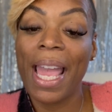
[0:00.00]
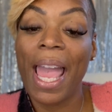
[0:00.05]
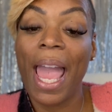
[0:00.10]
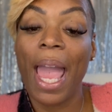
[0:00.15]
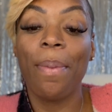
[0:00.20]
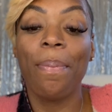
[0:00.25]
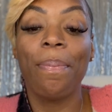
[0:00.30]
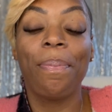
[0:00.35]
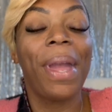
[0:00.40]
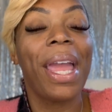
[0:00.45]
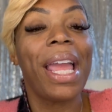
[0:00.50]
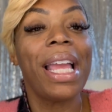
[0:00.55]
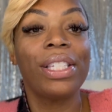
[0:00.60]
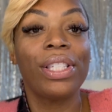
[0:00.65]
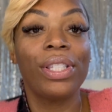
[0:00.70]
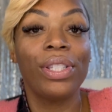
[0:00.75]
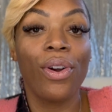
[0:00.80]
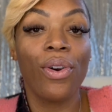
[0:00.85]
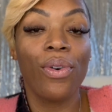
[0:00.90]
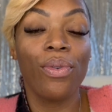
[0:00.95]
and
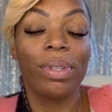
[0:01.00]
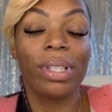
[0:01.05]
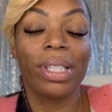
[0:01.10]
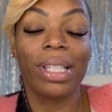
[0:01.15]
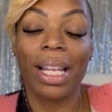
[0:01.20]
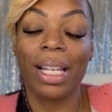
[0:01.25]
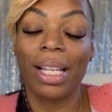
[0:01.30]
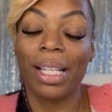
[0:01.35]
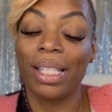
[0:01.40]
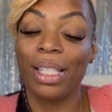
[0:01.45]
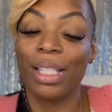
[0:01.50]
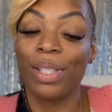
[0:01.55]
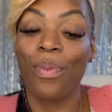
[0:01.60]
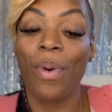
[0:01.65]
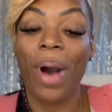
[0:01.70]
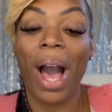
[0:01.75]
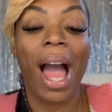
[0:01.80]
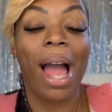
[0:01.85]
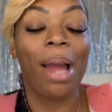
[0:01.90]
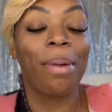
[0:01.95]
base notes, and this is
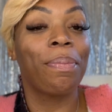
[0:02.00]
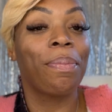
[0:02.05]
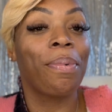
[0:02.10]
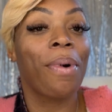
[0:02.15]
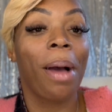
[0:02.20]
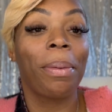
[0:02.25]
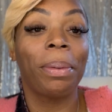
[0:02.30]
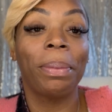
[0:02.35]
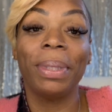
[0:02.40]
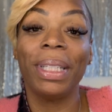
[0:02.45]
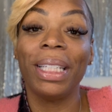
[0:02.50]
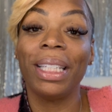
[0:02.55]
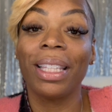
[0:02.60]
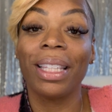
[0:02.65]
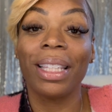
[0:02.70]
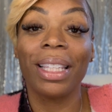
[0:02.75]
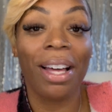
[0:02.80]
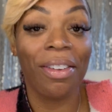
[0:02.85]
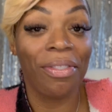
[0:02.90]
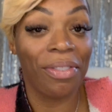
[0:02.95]
why I probably
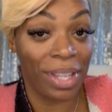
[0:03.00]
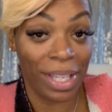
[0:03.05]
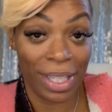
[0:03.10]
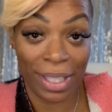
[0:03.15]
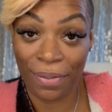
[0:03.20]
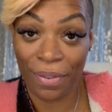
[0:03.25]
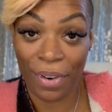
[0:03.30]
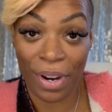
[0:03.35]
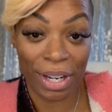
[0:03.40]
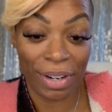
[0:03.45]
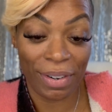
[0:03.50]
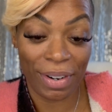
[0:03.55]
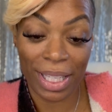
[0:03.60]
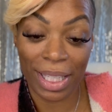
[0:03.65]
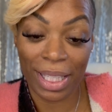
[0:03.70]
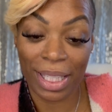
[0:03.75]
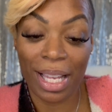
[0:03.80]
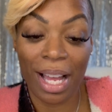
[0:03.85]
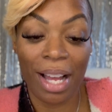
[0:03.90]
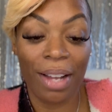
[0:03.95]
love this
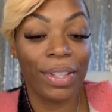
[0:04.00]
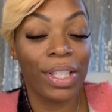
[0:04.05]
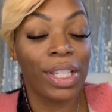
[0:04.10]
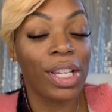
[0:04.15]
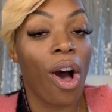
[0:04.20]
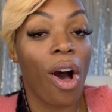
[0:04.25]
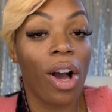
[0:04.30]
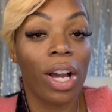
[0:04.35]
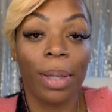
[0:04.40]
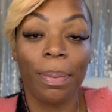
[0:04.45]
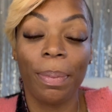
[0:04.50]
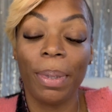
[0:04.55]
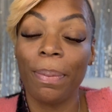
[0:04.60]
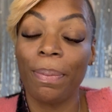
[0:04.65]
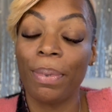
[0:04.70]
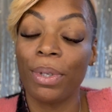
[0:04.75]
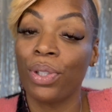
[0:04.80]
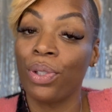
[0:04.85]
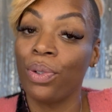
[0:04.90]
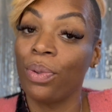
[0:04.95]
fragrance, of Tonka Bean,
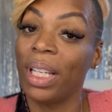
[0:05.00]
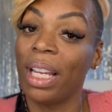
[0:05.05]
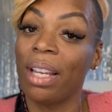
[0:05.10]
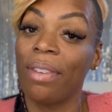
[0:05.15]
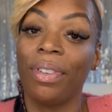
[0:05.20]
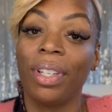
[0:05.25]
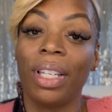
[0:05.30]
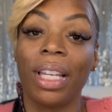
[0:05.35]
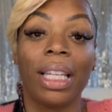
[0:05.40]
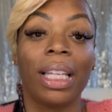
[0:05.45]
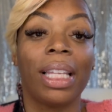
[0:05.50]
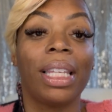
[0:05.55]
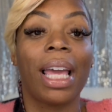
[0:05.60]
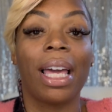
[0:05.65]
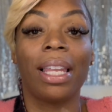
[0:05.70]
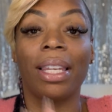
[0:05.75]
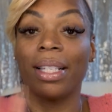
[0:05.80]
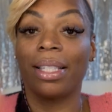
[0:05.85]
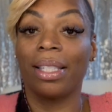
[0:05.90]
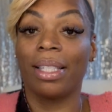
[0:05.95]
Patchouli, and Vanilla.
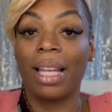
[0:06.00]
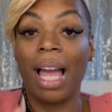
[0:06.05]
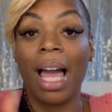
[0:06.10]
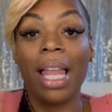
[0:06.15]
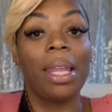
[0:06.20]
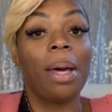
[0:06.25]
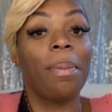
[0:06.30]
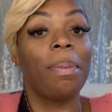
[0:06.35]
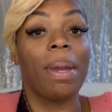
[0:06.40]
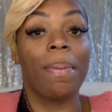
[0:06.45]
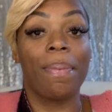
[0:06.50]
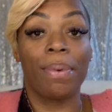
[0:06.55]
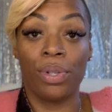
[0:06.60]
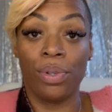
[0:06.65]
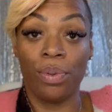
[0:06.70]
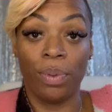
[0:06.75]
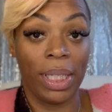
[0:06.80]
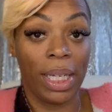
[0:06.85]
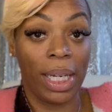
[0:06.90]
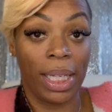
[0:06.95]
Now listen, I love me a
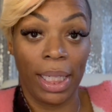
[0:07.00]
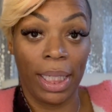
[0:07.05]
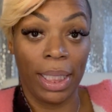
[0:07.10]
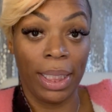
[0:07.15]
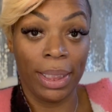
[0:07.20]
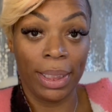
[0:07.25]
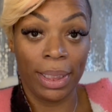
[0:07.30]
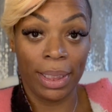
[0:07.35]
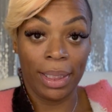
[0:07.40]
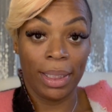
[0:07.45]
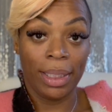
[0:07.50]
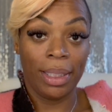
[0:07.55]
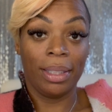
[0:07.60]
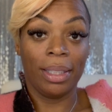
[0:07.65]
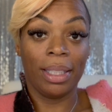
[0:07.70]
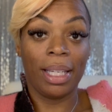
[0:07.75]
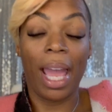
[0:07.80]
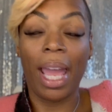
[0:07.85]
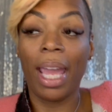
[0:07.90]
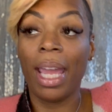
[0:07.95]
patchouli, honey
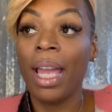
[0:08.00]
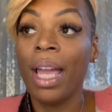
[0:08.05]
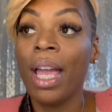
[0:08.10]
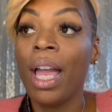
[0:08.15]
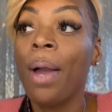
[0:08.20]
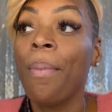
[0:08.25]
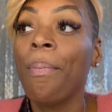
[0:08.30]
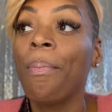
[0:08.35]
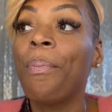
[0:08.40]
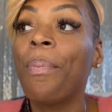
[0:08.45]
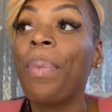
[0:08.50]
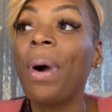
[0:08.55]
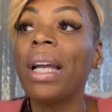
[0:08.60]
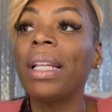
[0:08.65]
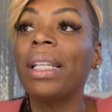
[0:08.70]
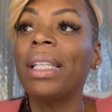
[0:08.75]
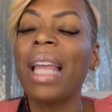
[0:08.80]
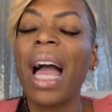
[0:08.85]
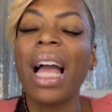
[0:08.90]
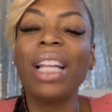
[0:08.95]
okay?
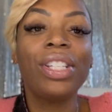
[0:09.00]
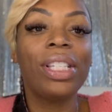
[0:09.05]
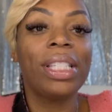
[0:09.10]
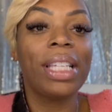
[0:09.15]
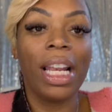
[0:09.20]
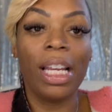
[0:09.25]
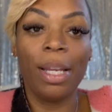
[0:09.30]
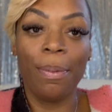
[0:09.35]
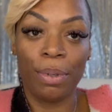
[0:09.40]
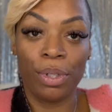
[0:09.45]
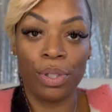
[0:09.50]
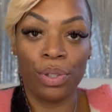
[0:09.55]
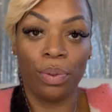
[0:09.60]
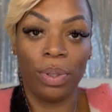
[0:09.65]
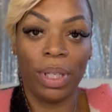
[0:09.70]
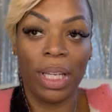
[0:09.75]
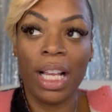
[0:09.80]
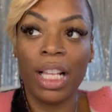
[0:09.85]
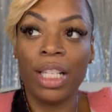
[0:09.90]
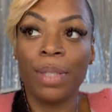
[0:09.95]
but not just any
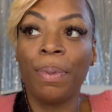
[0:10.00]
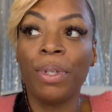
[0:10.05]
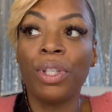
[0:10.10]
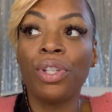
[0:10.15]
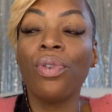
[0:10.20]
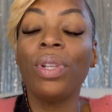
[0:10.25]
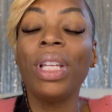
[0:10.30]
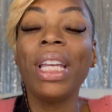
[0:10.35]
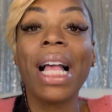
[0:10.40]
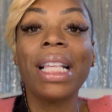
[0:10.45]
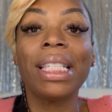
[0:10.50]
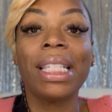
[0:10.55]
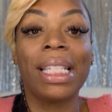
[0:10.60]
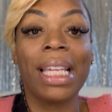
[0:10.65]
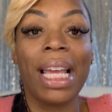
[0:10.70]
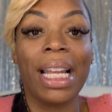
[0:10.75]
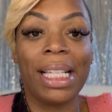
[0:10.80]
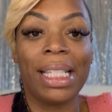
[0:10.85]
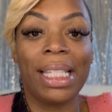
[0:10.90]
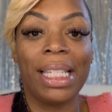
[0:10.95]
patchouli because patchouli has a
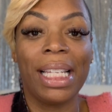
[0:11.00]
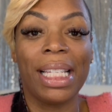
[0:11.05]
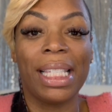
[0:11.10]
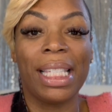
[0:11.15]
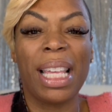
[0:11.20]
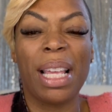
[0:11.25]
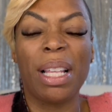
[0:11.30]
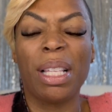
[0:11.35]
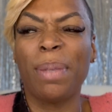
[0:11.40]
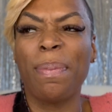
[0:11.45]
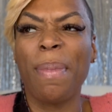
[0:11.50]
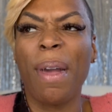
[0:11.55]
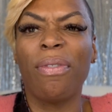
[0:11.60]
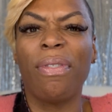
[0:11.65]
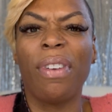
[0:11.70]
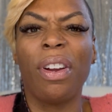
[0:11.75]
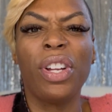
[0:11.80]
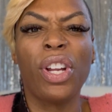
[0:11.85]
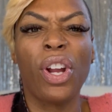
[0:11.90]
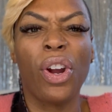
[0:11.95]
tendency to smell
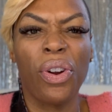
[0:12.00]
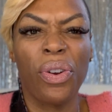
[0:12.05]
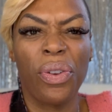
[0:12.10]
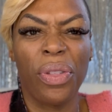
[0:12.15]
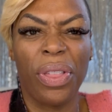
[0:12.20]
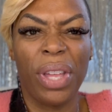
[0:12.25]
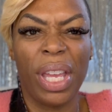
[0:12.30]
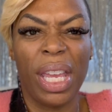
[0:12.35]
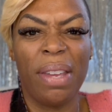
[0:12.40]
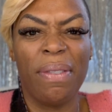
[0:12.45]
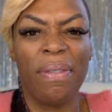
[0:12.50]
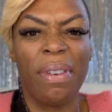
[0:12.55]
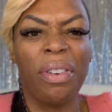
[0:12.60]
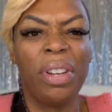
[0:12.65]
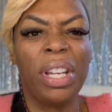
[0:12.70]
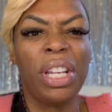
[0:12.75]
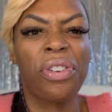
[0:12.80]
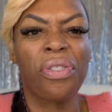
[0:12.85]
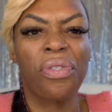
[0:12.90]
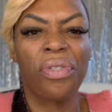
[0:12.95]
very earthy,
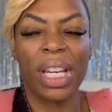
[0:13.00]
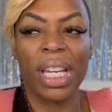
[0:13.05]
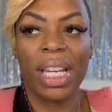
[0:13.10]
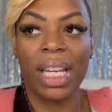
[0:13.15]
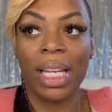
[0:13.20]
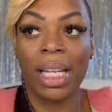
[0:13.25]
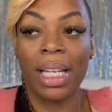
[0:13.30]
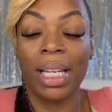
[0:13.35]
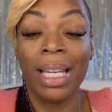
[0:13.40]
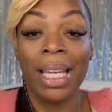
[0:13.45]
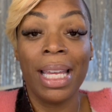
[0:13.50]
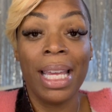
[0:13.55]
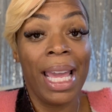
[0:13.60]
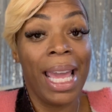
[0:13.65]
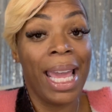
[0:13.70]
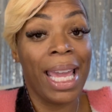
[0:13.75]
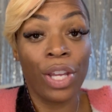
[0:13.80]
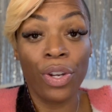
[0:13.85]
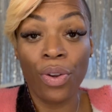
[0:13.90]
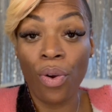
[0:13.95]
very green.
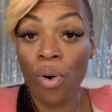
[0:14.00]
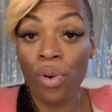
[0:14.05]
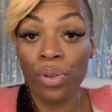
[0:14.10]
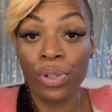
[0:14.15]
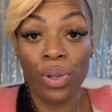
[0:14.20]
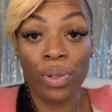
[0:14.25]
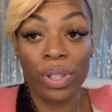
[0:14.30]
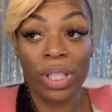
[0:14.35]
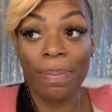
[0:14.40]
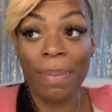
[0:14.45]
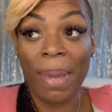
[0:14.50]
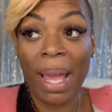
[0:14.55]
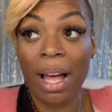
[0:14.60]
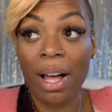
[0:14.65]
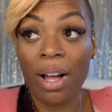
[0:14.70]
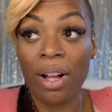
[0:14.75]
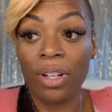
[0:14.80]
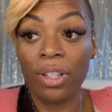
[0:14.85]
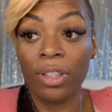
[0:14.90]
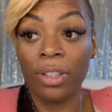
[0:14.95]
It can also
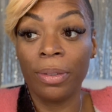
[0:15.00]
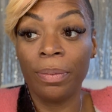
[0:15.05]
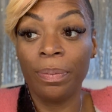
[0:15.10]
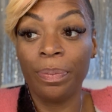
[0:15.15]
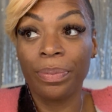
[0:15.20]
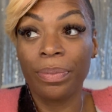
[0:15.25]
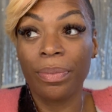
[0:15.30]
smell